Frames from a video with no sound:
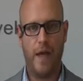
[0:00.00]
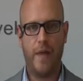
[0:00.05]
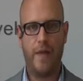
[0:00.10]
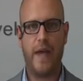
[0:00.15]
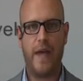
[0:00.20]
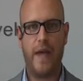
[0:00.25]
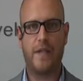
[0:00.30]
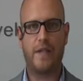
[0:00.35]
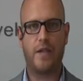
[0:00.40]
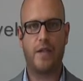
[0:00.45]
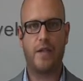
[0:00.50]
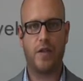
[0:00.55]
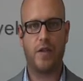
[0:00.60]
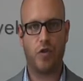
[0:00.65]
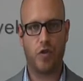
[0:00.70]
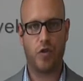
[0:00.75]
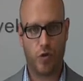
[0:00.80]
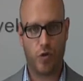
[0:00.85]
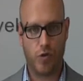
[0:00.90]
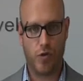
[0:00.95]
that the
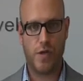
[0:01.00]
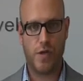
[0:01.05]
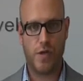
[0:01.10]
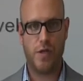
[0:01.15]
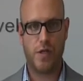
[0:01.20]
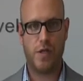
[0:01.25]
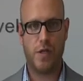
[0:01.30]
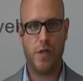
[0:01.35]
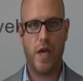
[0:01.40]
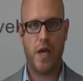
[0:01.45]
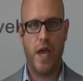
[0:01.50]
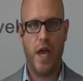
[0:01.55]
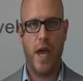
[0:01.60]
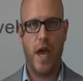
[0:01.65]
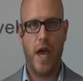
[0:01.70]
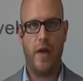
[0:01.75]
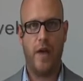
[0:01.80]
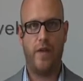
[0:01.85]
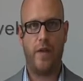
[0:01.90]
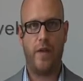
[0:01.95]
truth
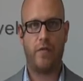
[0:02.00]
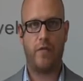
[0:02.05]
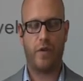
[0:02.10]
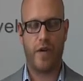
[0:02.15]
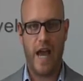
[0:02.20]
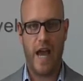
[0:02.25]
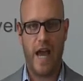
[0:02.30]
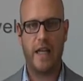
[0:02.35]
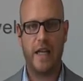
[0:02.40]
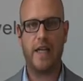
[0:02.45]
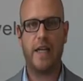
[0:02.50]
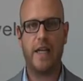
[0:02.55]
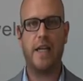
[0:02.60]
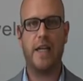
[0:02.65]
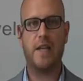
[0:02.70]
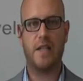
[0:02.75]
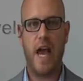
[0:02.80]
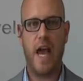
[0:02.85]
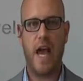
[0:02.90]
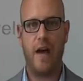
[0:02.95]
and that reality
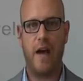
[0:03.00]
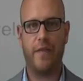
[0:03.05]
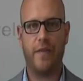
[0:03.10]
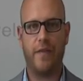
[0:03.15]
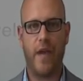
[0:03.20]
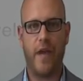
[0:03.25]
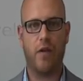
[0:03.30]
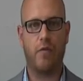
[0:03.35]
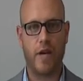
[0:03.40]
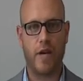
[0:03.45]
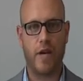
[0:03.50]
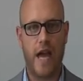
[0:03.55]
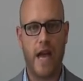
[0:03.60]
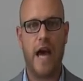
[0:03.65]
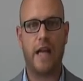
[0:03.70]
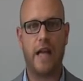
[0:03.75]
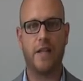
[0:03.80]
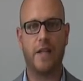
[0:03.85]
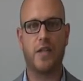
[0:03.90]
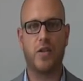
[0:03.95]
is out there
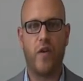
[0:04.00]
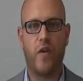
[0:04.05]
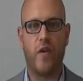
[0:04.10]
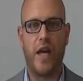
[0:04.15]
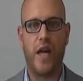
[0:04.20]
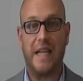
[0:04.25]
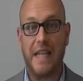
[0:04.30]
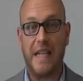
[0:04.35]
regardless of our